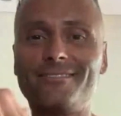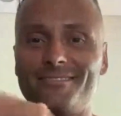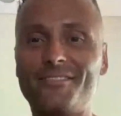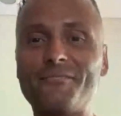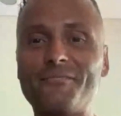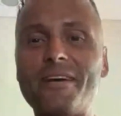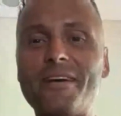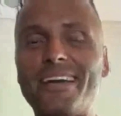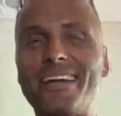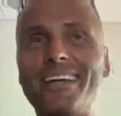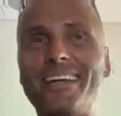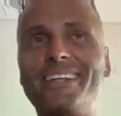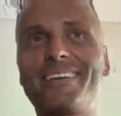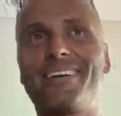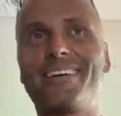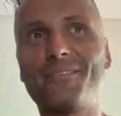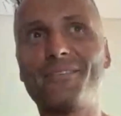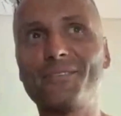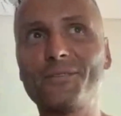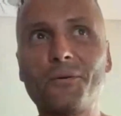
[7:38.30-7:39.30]
come.
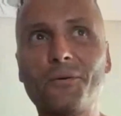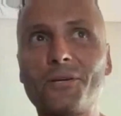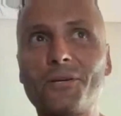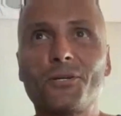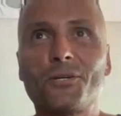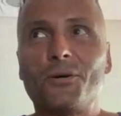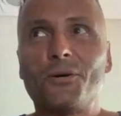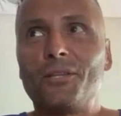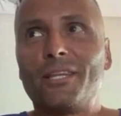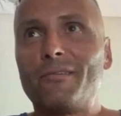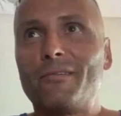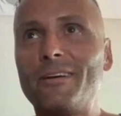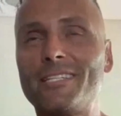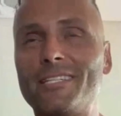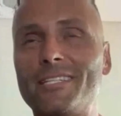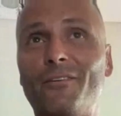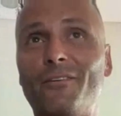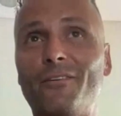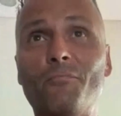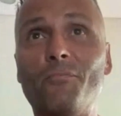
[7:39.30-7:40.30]
I was always short than the
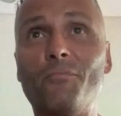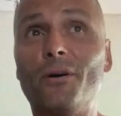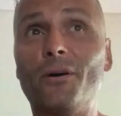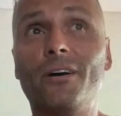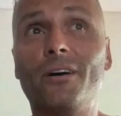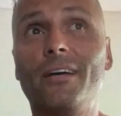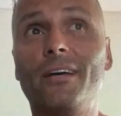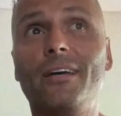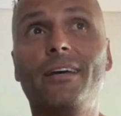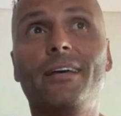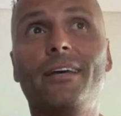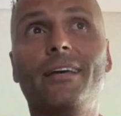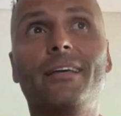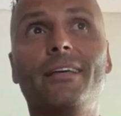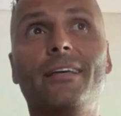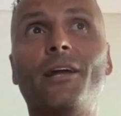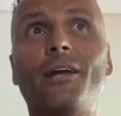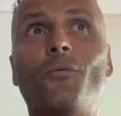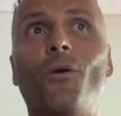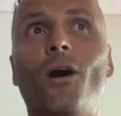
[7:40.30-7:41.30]
rest of them, but
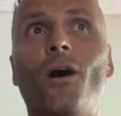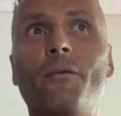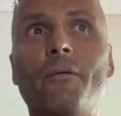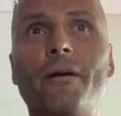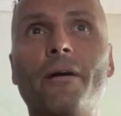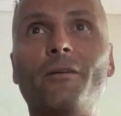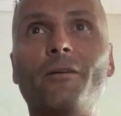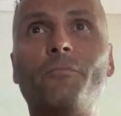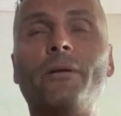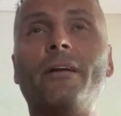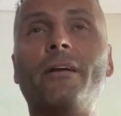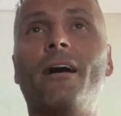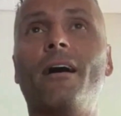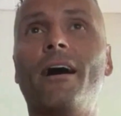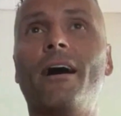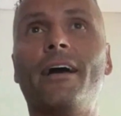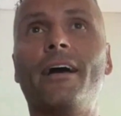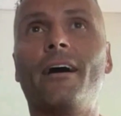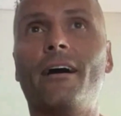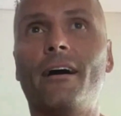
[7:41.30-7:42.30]
you know what I made up in
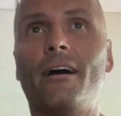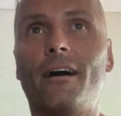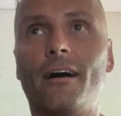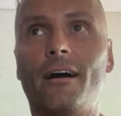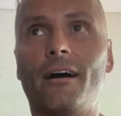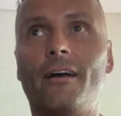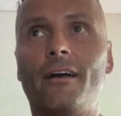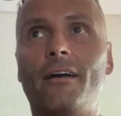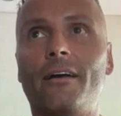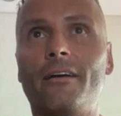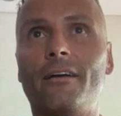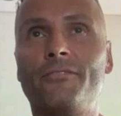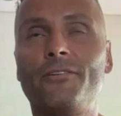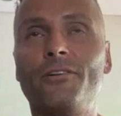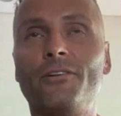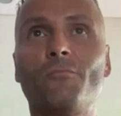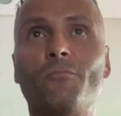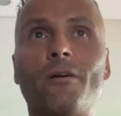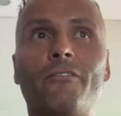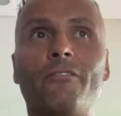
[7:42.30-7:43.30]
height.
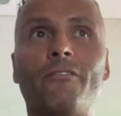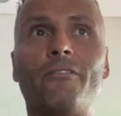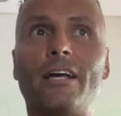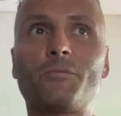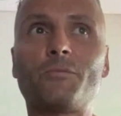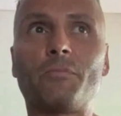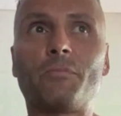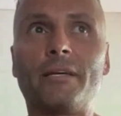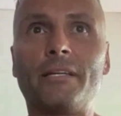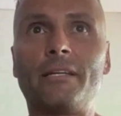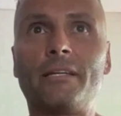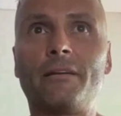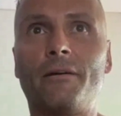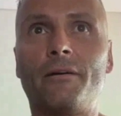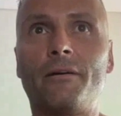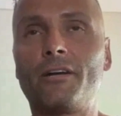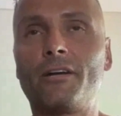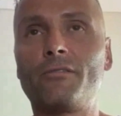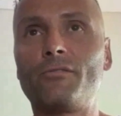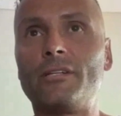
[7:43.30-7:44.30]
If you look at my flat speed, you
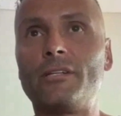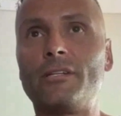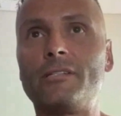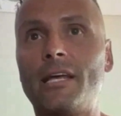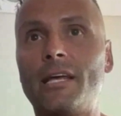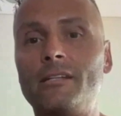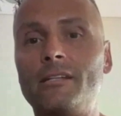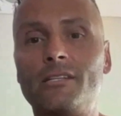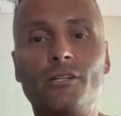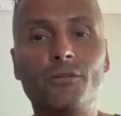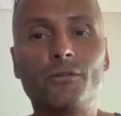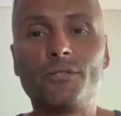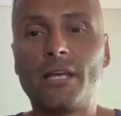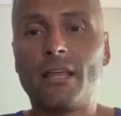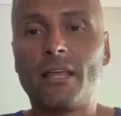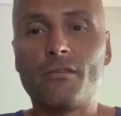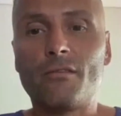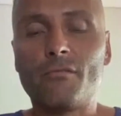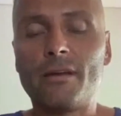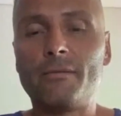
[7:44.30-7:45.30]
know, I could run
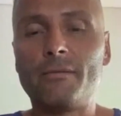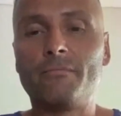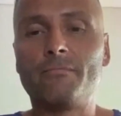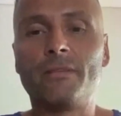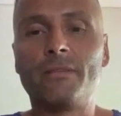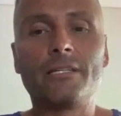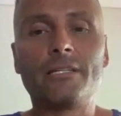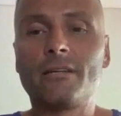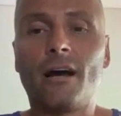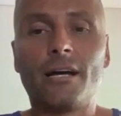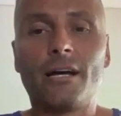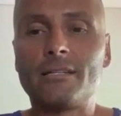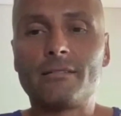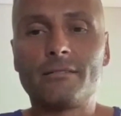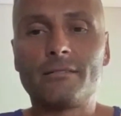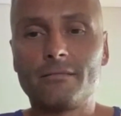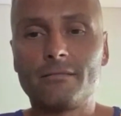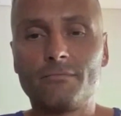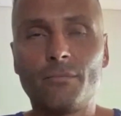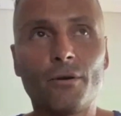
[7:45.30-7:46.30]
10.2, 10.3. These
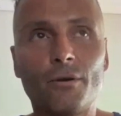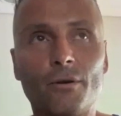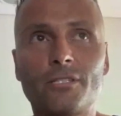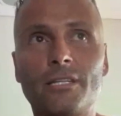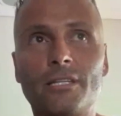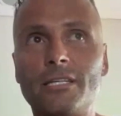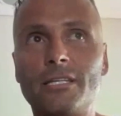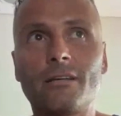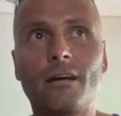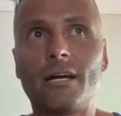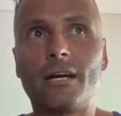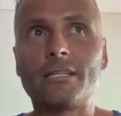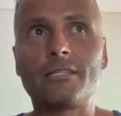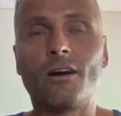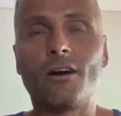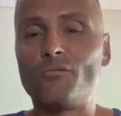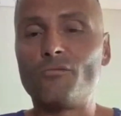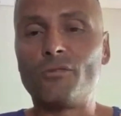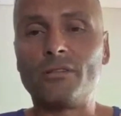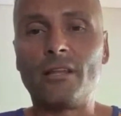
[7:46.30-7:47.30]
guys, most of these
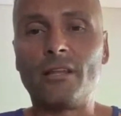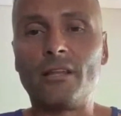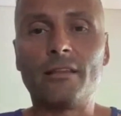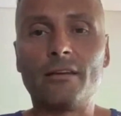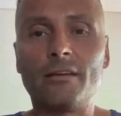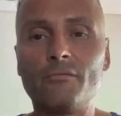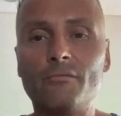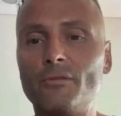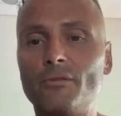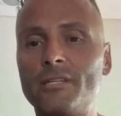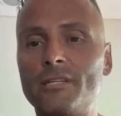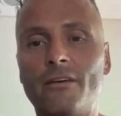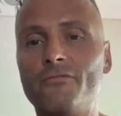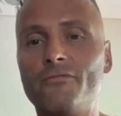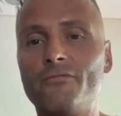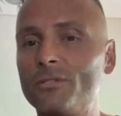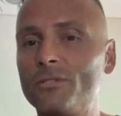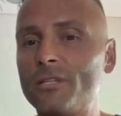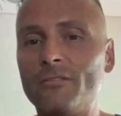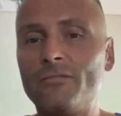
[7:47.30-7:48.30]
guys can't run that. They run
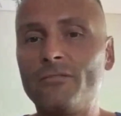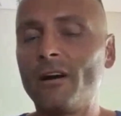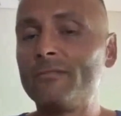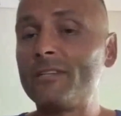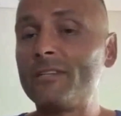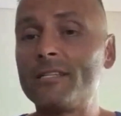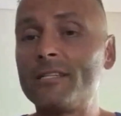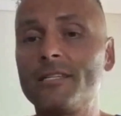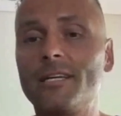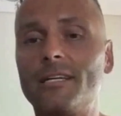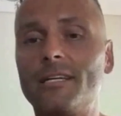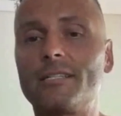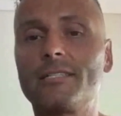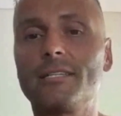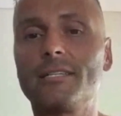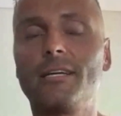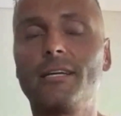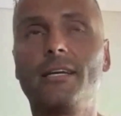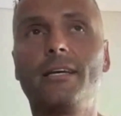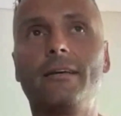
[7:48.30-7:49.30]
10.4, 10.5,
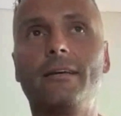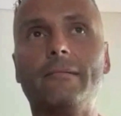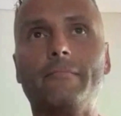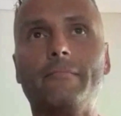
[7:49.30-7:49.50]
10.6.